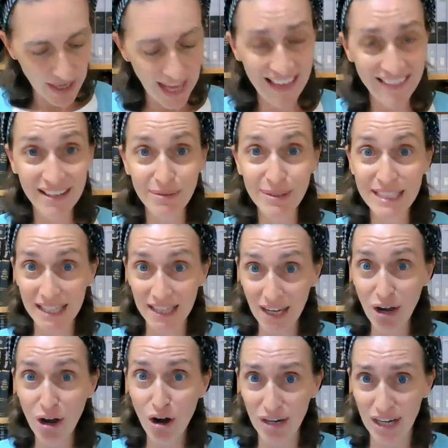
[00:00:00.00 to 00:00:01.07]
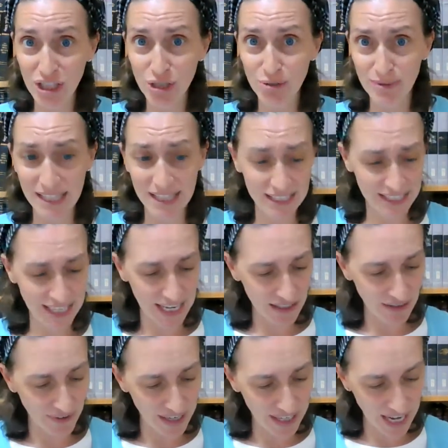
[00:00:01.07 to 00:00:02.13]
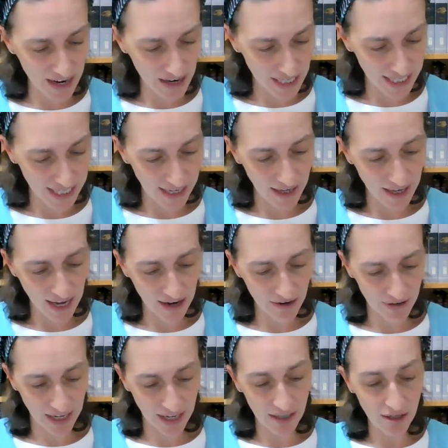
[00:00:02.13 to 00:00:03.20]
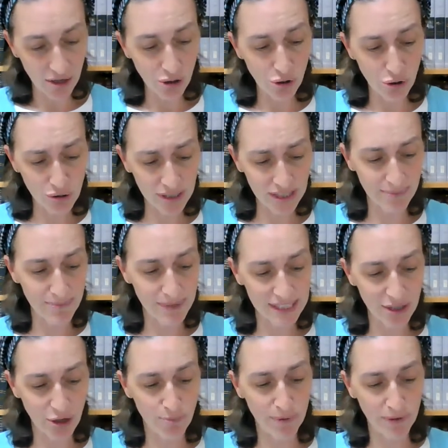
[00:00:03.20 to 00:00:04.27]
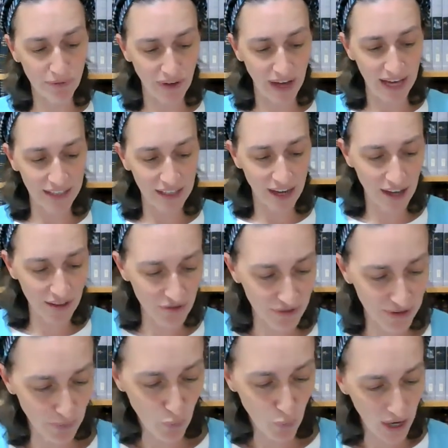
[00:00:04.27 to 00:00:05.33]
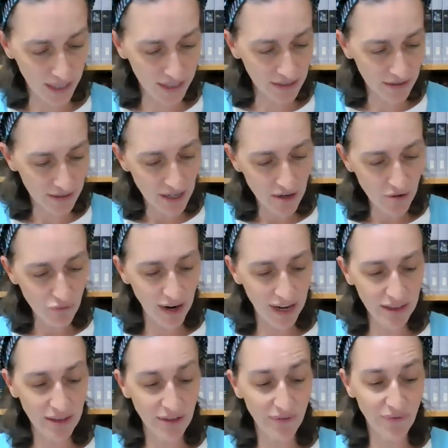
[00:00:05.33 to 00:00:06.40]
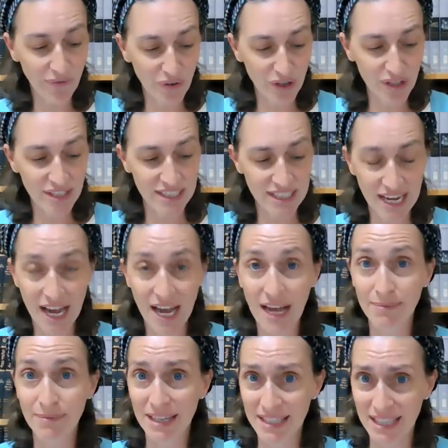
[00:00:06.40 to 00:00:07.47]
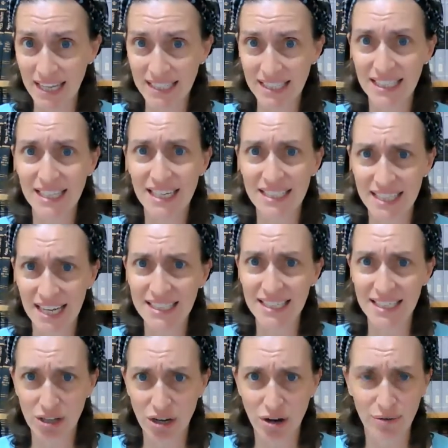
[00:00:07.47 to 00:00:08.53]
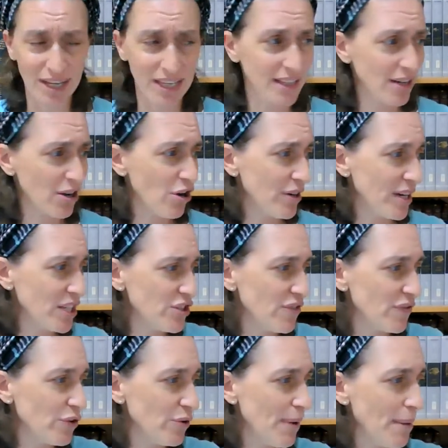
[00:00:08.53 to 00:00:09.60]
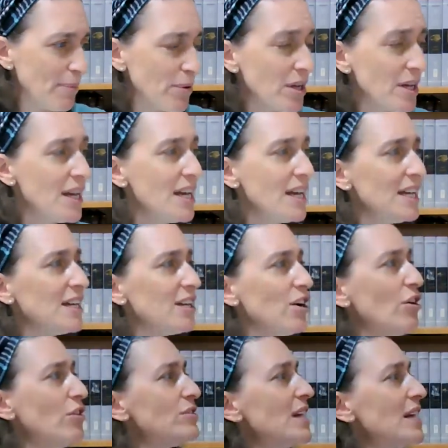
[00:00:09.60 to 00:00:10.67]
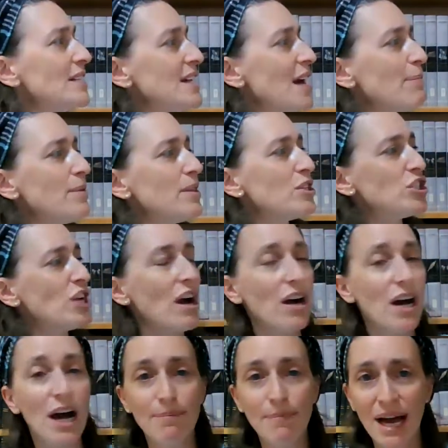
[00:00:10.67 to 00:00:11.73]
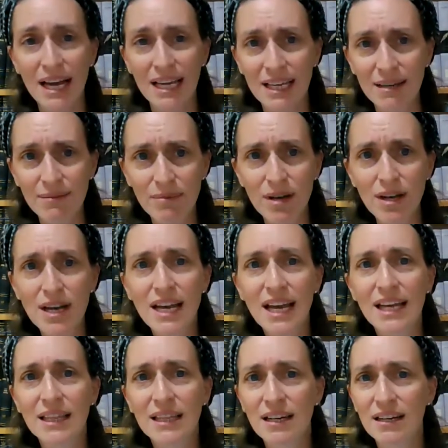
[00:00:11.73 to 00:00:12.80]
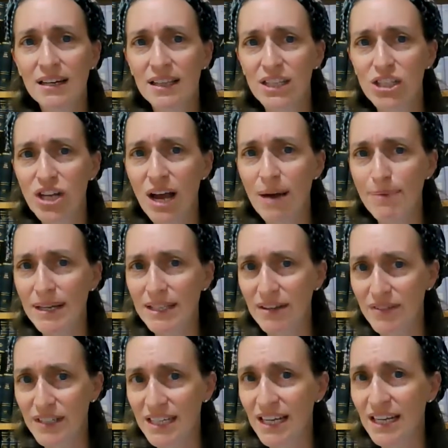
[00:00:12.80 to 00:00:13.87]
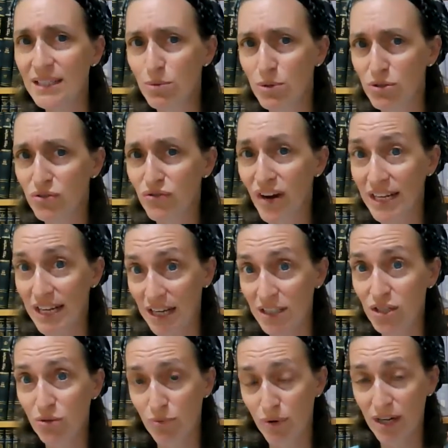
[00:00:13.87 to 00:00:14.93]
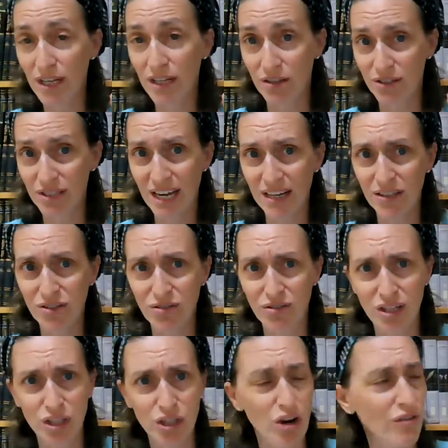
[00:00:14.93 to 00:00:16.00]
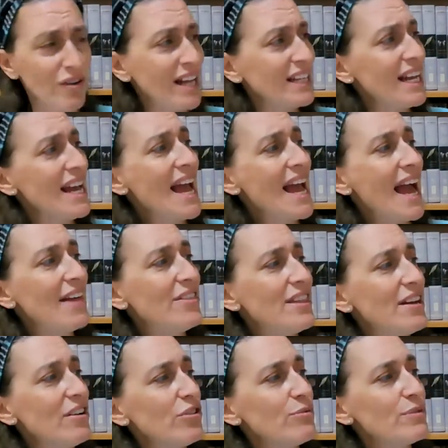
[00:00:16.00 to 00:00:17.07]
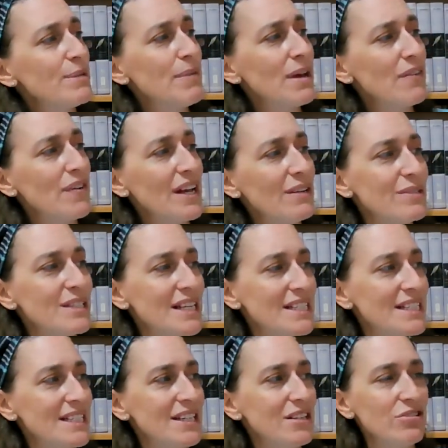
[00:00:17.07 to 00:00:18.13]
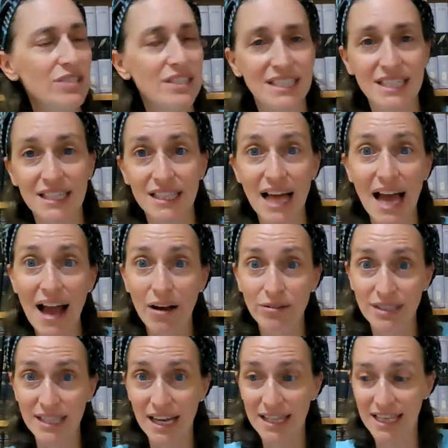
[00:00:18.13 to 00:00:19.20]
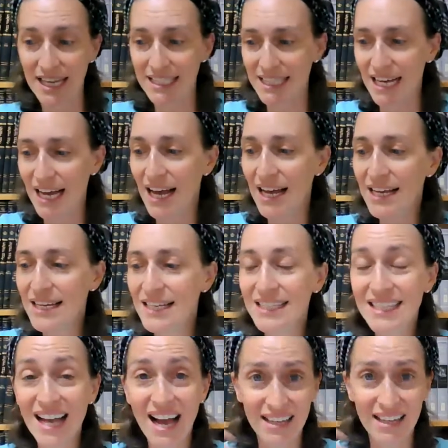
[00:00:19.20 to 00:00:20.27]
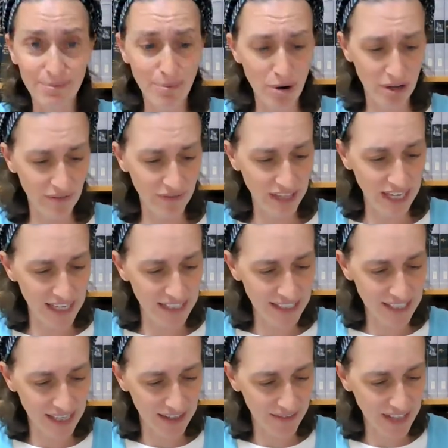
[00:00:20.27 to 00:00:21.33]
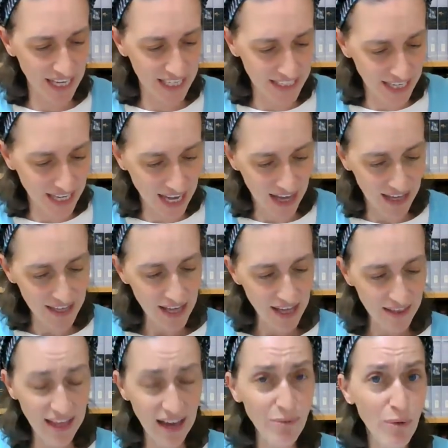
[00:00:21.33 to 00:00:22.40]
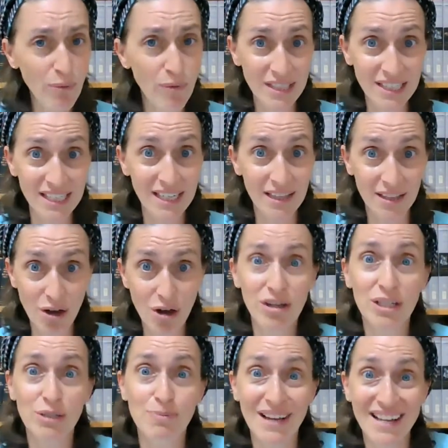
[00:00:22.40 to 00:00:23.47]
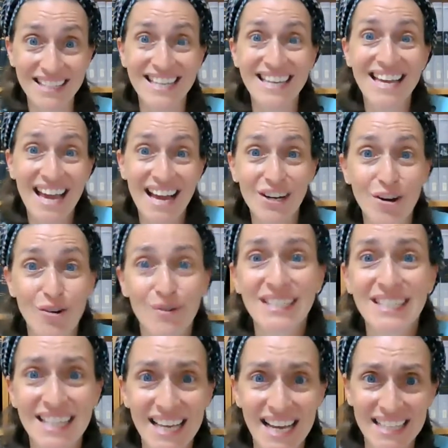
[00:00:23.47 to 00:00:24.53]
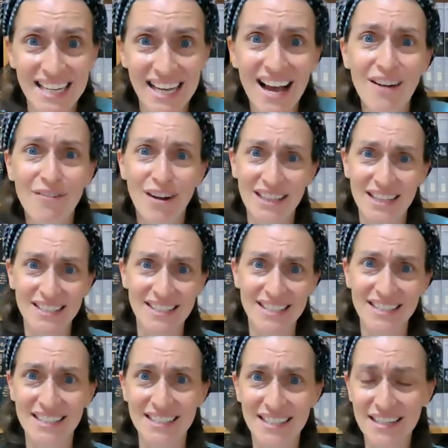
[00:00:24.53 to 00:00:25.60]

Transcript: And it was in the Kodesh, it was in the sanctified area. area. Chutz mizil bilvad, other than one, right? The first time he does it, he doesn't go in the Kodesh, if you remember. He goes on top of the Shah Hamayim in the Lishkape Taftinas, which was right next to where he learned how to do the Ketoret. And there, there was a mikveh, and it was considered still outside the Azara, not part of the inside of the Azara. That one wasn't in the Kodesh because he can't go into the Azara, right? this is